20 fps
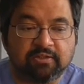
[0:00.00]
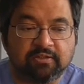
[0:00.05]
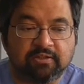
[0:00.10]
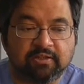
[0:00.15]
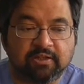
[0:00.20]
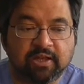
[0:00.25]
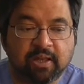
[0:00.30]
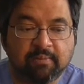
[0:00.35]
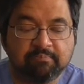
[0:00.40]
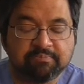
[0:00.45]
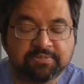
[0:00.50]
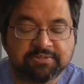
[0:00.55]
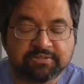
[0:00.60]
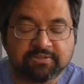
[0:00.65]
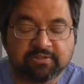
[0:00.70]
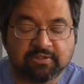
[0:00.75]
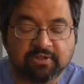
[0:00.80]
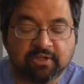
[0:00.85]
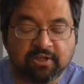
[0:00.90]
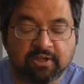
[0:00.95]
the
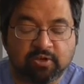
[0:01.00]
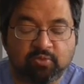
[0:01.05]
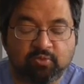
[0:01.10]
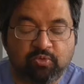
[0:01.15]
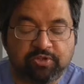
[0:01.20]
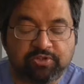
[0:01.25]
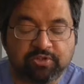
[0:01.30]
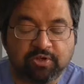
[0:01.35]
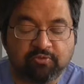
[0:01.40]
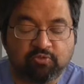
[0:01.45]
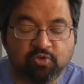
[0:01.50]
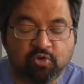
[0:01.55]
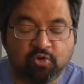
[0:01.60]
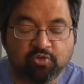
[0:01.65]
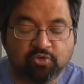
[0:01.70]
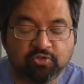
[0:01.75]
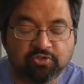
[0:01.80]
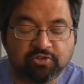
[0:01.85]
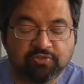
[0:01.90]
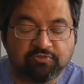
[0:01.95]
lumps which have
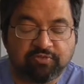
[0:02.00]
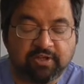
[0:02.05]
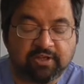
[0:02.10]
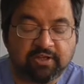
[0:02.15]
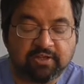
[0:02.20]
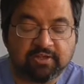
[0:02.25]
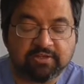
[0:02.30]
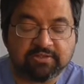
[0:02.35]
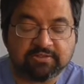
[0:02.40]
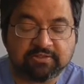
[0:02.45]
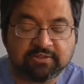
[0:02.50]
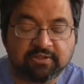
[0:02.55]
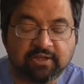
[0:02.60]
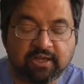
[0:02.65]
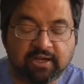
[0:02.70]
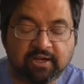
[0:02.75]
gone on the fingers